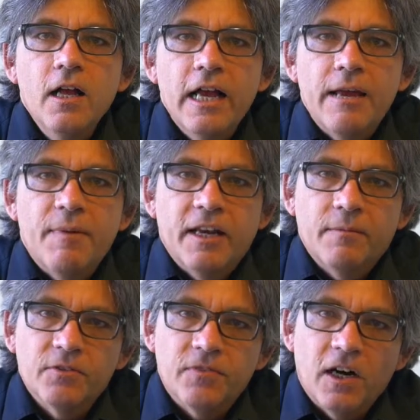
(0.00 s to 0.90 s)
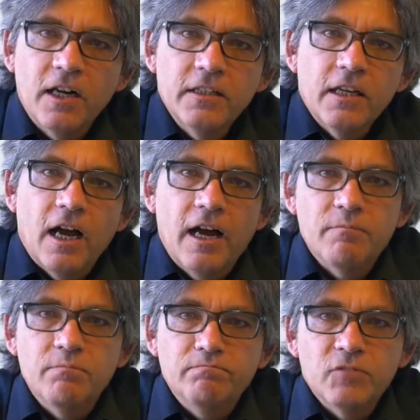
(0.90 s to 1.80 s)
Hey, my name is Vaughn.
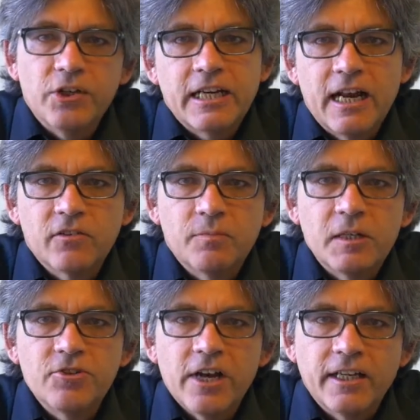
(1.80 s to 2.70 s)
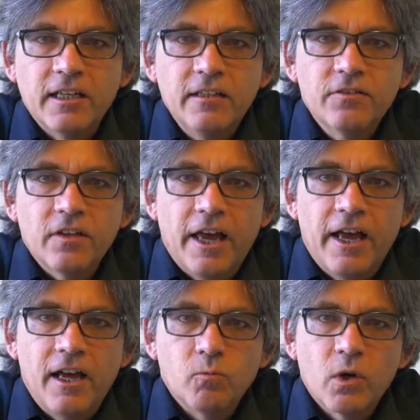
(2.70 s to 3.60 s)
I'm learning how to speak Chinese,
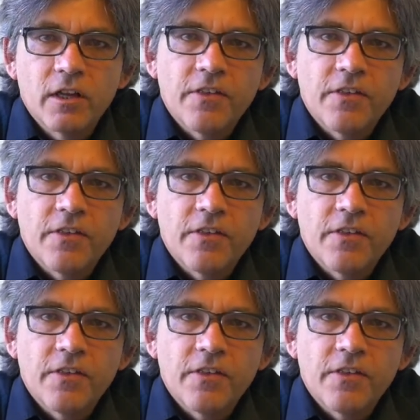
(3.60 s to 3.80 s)
and one of